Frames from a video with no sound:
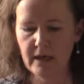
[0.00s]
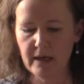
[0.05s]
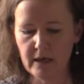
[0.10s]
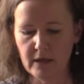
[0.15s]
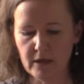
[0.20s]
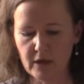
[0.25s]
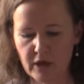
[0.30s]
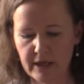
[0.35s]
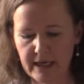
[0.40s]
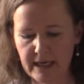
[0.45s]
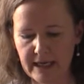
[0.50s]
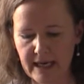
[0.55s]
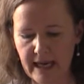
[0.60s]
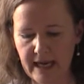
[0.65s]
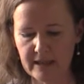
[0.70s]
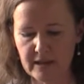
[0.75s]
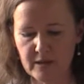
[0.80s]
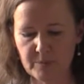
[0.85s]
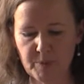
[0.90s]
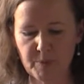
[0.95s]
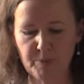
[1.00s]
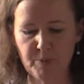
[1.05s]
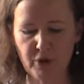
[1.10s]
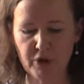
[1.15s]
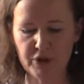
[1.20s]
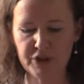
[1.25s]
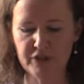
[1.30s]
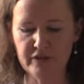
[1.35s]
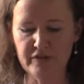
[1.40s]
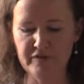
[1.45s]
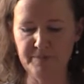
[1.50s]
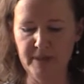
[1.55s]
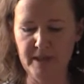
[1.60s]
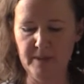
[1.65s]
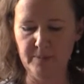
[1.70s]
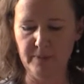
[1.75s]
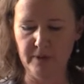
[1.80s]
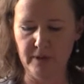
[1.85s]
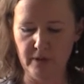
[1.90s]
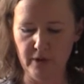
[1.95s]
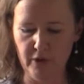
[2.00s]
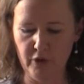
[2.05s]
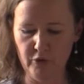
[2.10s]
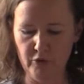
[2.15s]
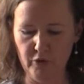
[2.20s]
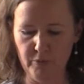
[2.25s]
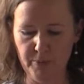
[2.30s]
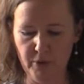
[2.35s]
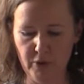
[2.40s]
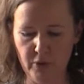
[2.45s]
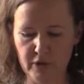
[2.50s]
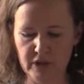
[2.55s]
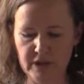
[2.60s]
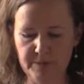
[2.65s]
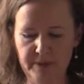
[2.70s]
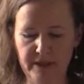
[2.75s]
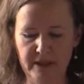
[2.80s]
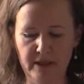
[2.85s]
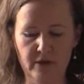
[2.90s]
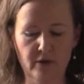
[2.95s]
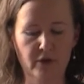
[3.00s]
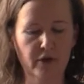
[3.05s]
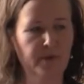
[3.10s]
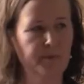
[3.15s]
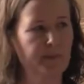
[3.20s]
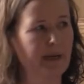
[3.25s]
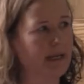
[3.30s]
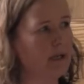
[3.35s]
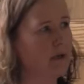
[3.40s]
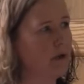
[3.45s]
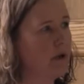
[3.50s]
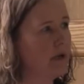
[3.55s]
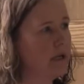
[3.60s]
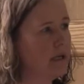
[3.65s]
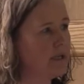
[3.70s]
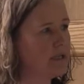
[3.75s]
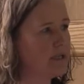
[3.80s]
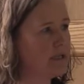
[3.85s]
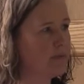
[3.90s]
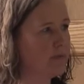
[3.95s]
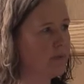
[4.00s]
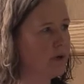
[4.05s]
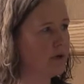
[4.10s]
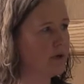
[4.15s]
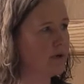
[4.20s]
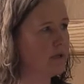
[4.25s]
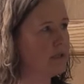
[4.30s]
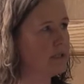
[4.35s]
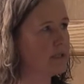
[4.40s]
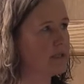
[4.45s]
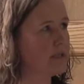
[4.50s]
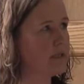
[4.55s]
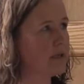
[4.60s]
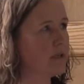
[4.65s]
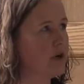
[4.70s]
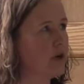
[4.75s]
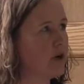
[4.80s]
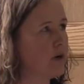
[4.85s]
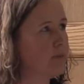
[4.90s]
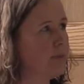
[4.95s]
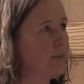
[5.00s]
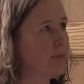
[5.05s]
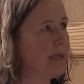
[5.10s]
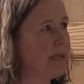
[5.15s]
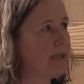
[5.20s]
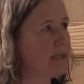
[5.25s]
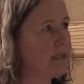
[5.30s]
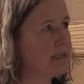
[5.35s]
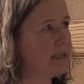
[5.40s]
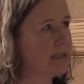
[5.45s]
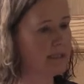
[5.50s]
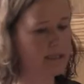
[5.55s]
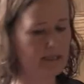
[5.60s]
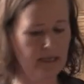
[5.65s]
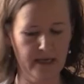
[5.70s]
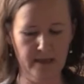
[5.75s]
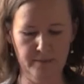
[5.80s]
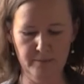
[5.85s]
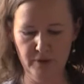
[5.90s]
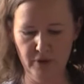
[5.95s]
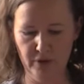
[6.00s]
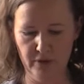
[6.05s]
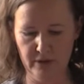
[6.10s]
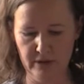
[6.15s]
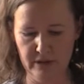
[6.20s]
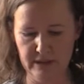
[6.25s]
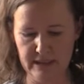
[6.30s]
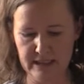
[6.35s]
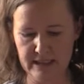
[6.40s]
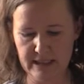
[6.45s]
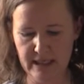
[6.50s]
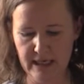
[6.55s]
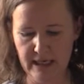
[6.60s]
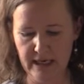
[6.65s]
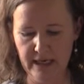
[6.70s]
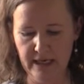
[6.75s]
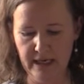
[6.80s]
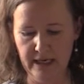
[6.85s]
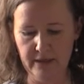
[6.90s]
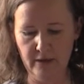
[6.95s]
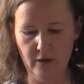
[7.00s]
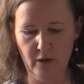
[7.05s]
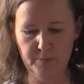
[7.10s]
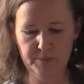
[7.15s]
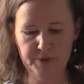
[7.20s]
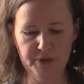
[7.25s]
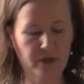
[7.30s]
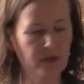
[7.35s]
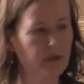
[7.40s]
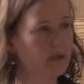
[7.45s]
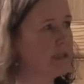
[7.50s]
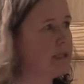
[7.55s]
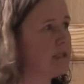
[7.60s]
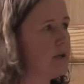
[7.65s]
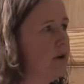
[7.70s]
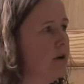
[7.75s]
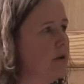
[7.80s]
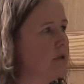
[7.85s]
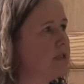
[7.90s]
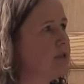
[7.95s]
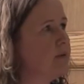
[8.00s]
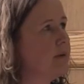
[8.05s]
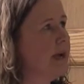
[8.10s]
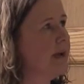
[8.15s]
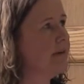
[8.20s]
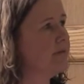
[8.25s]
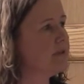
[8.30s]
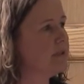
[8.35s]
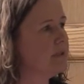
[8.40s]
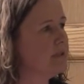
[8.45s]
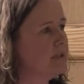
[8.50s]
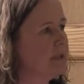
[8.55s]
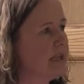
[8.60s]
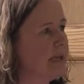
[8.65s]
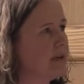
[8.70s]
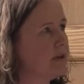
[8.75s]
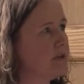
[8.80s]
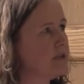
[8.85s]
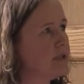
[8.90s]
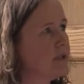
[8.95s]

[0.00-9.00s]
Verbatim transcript: Looking at the proportion of people who report being annoyed by loyalist murals, curb paintings and murals, an upturn is also evident there.